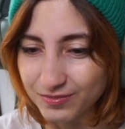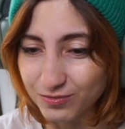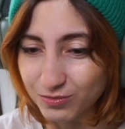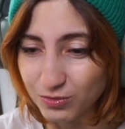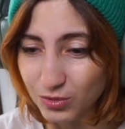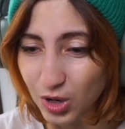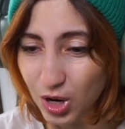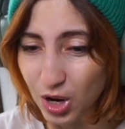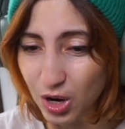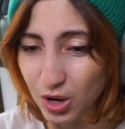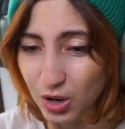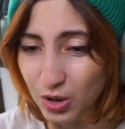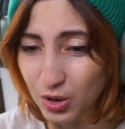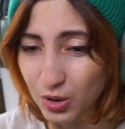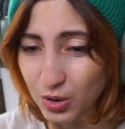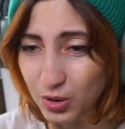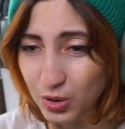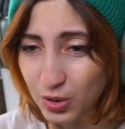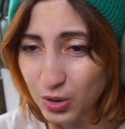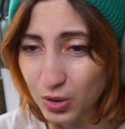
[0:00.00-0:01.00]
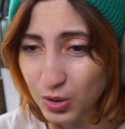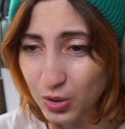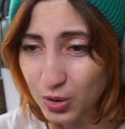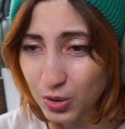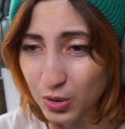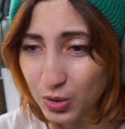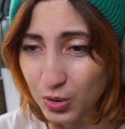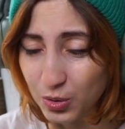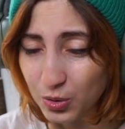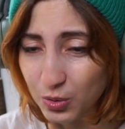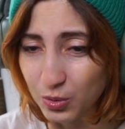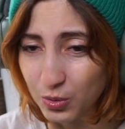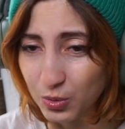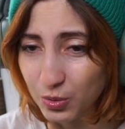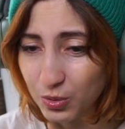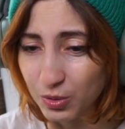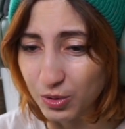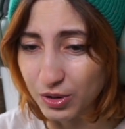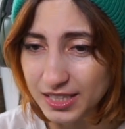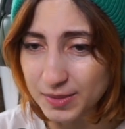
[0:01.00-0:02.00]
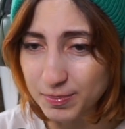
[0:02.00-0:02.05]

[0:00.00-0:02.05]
Whoa!